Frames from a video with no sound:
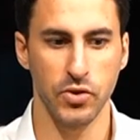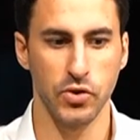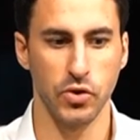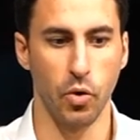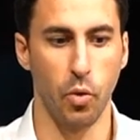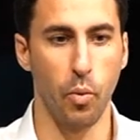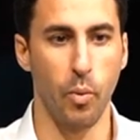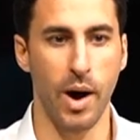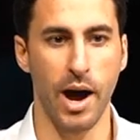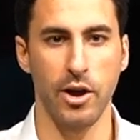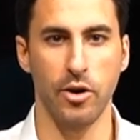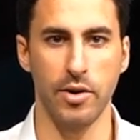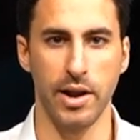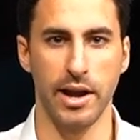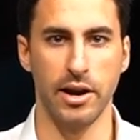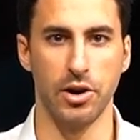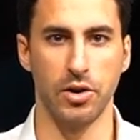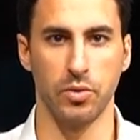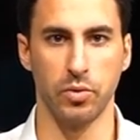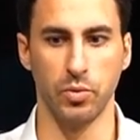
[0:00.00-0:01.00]
So why on
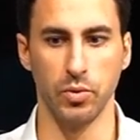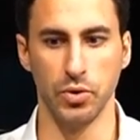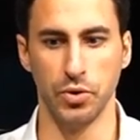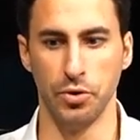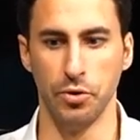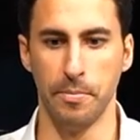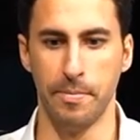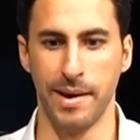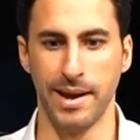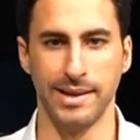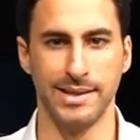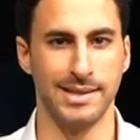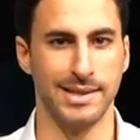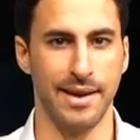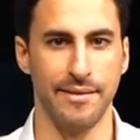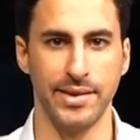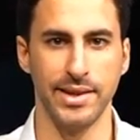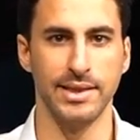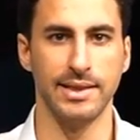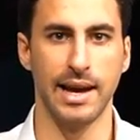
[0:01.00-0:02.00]
earth would you pay
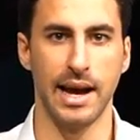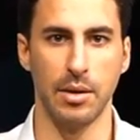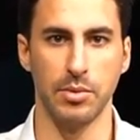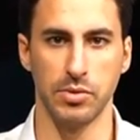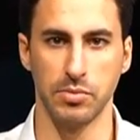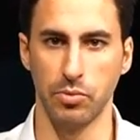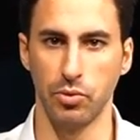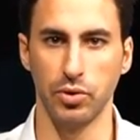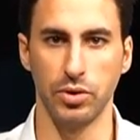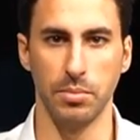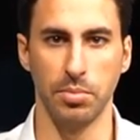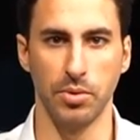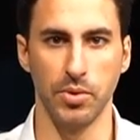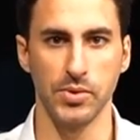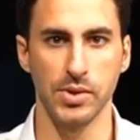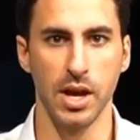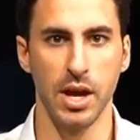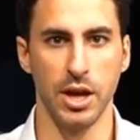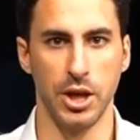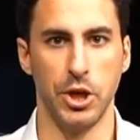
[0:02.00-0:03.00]
seven times
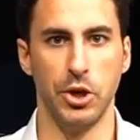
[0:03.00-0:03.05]
multiples?